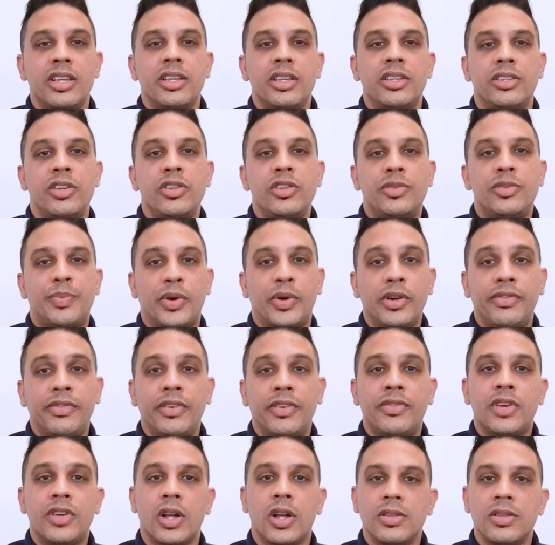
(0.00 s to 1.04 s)
Use proof
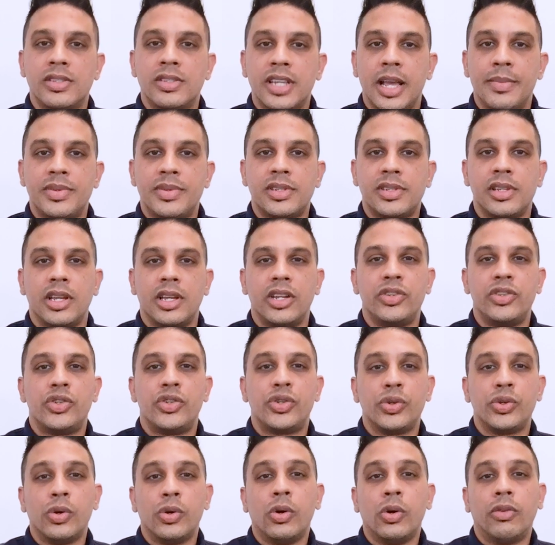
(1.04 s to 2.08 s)
of concepts and
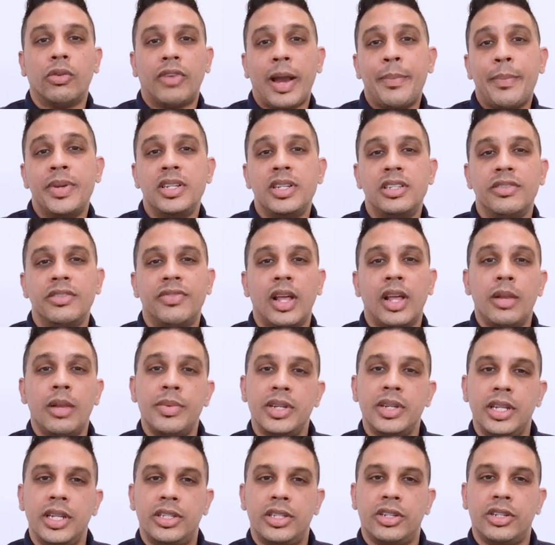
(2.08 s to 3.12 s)
short, rapid
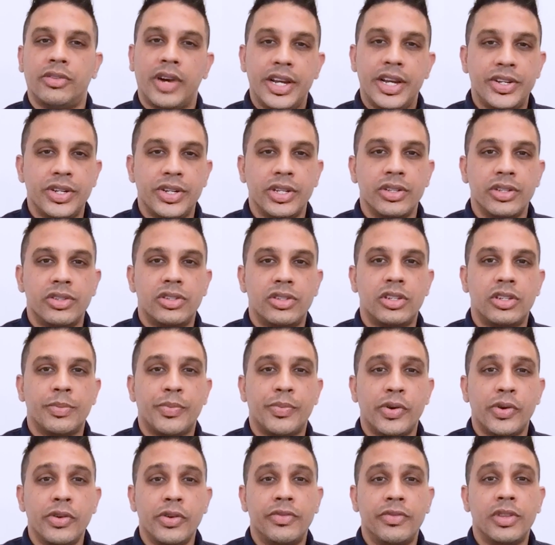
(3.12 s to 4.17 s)
development iterations to
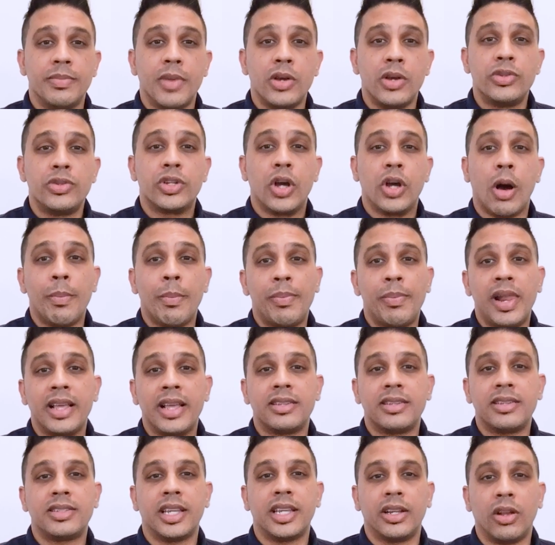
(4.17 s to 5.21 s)
prove the most
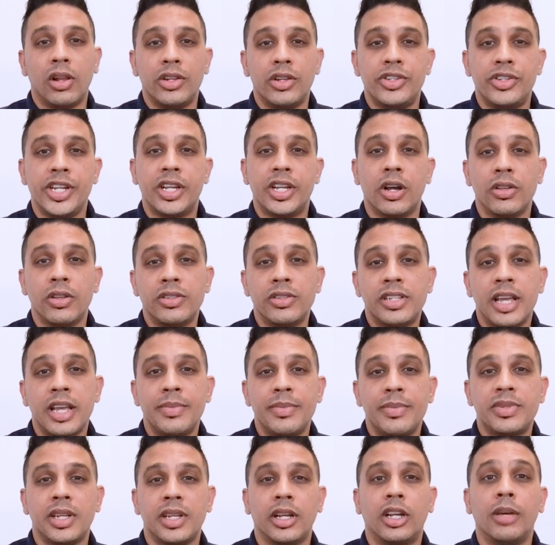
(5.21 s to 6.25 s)
complex technology
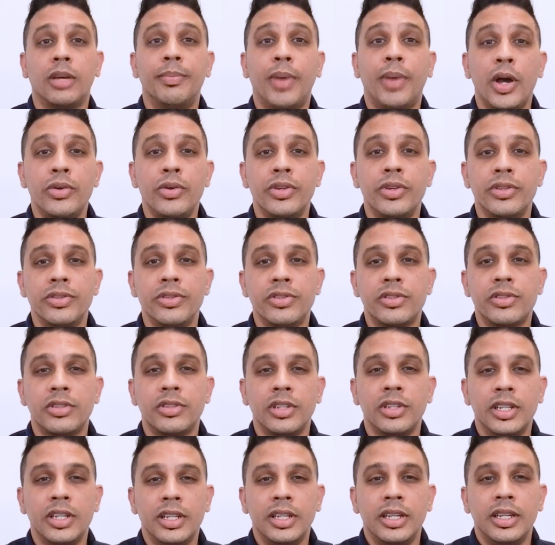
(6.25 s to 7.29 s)
concepts and components.
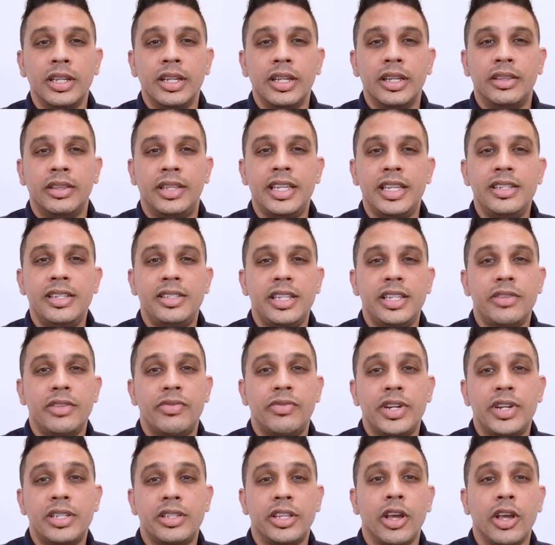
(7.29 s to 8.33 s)
These
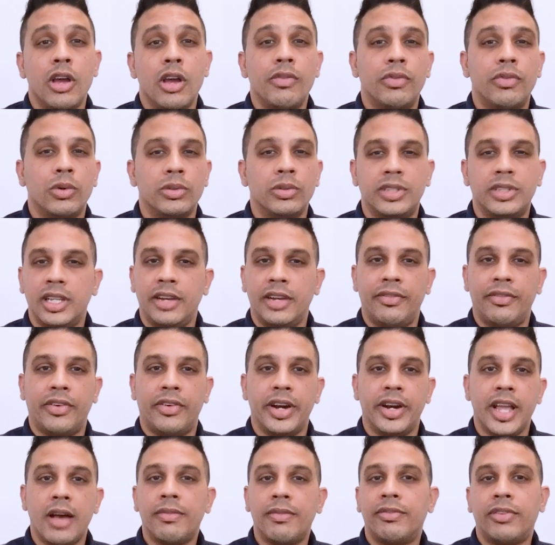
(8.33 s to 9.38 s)
de-risk the overall
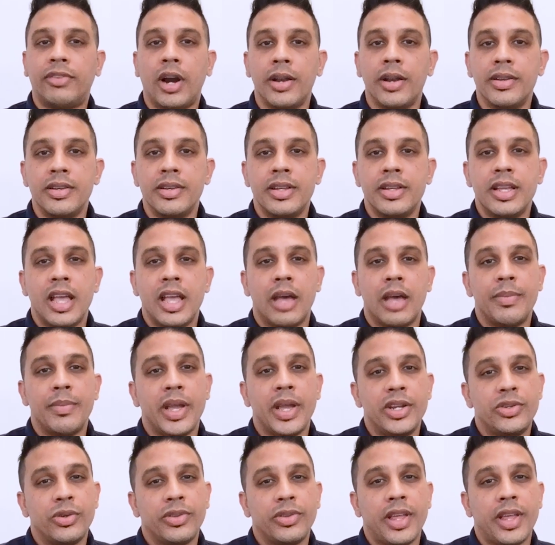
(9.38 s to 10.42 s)
delivery up front and
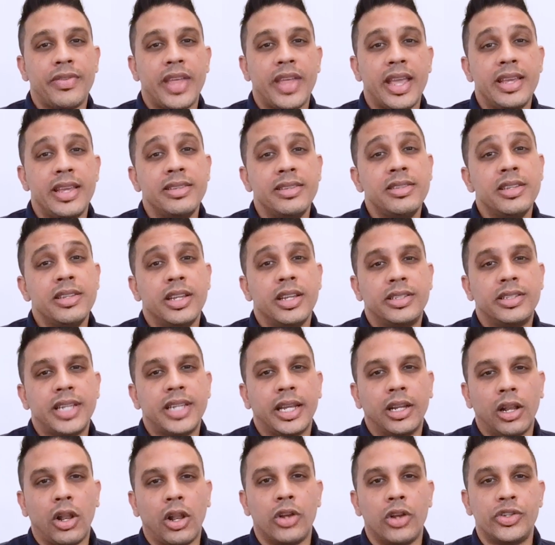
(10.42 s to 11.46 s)
make sure that there isn't a
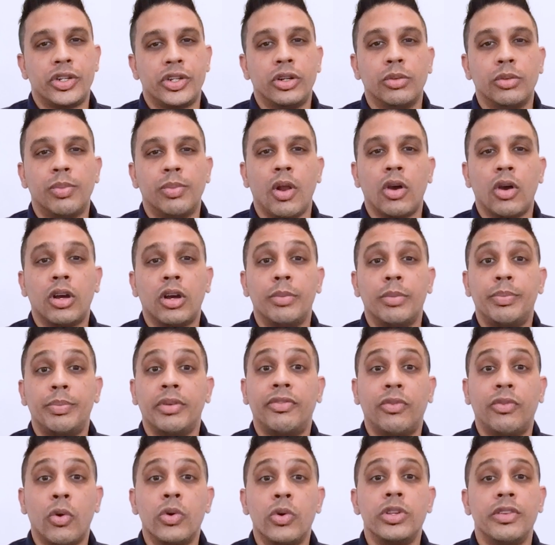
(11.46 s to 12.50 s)
technological block
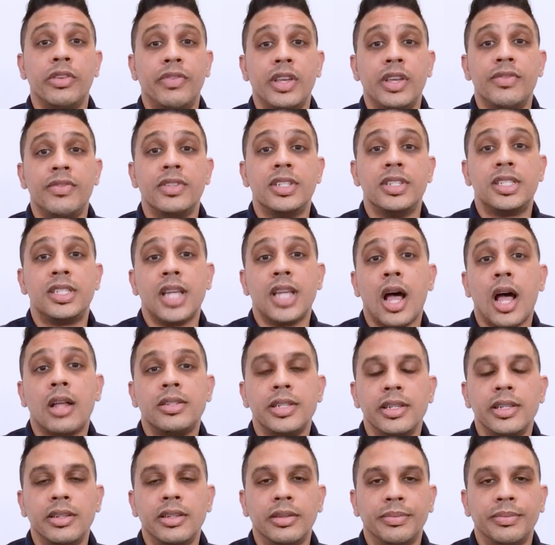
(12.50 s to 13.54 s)
before you've even
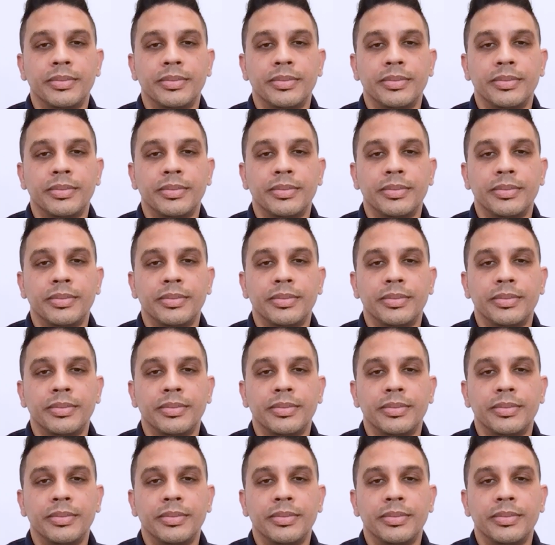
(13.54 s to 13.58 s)
started.